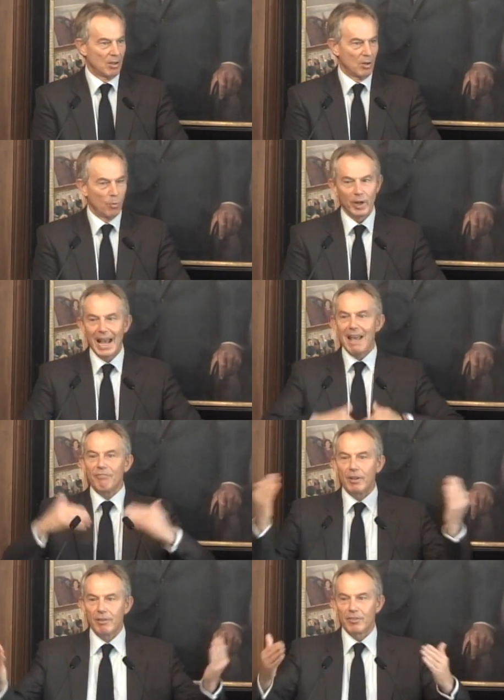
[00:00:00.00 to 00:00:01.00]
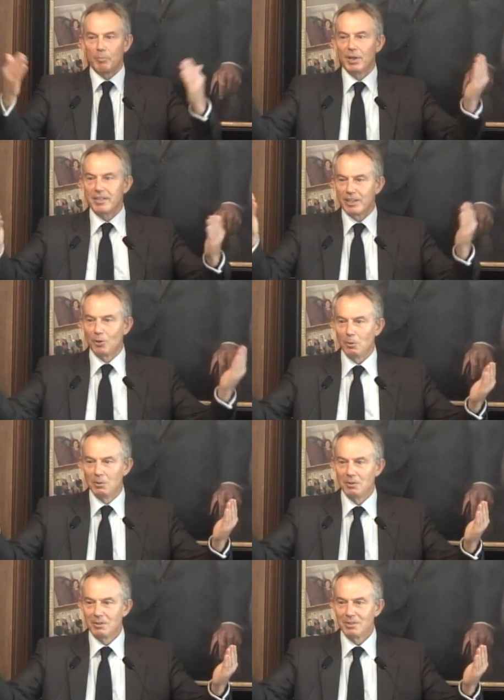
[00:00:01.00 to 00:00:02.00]
whatever the
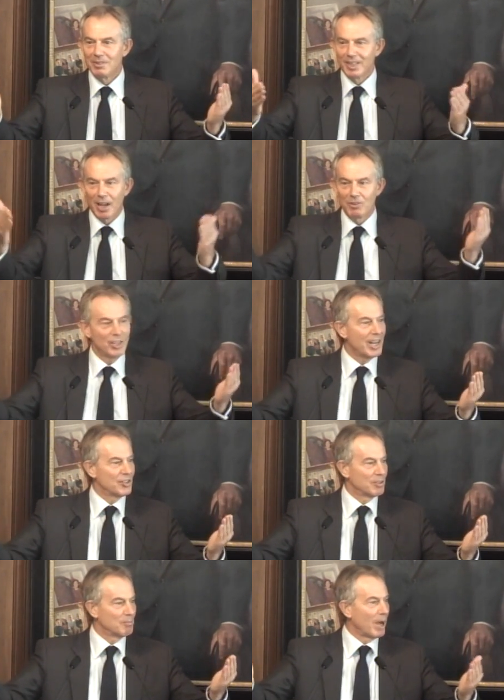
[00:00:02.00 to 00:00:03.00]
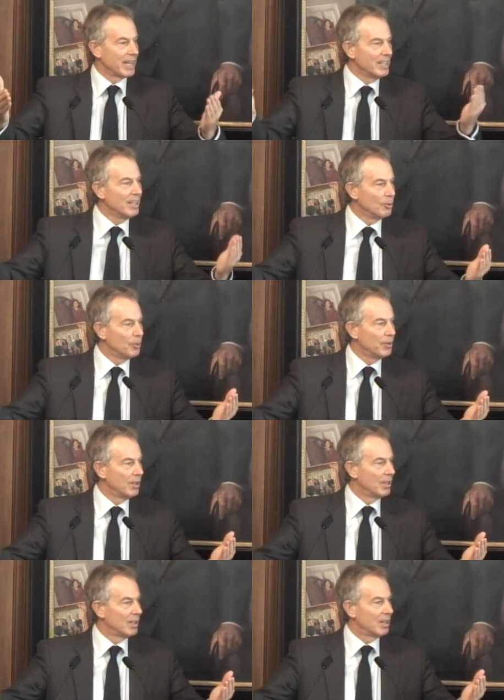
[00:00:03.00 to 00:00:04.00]
political negotiation might yield,
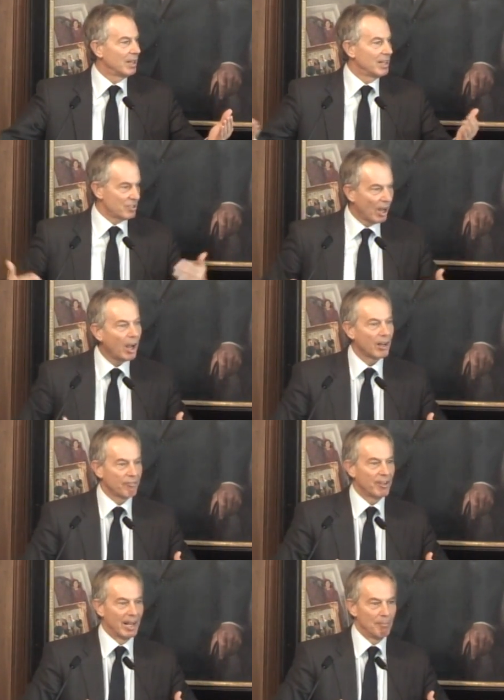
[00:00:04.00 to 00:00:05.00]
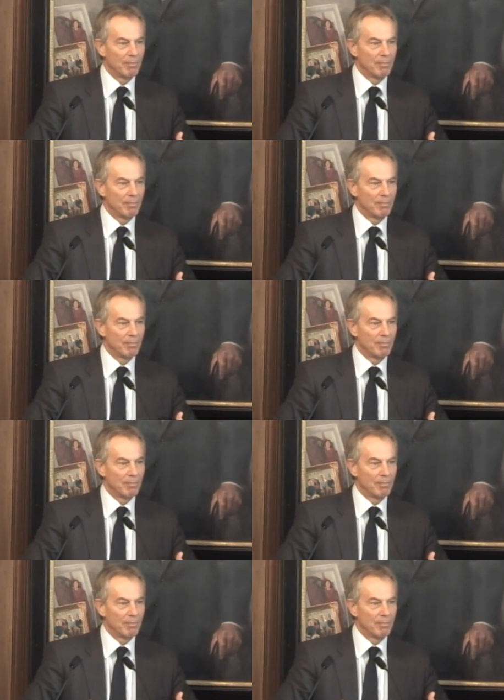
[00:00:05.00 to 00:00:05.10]
it's hard for them,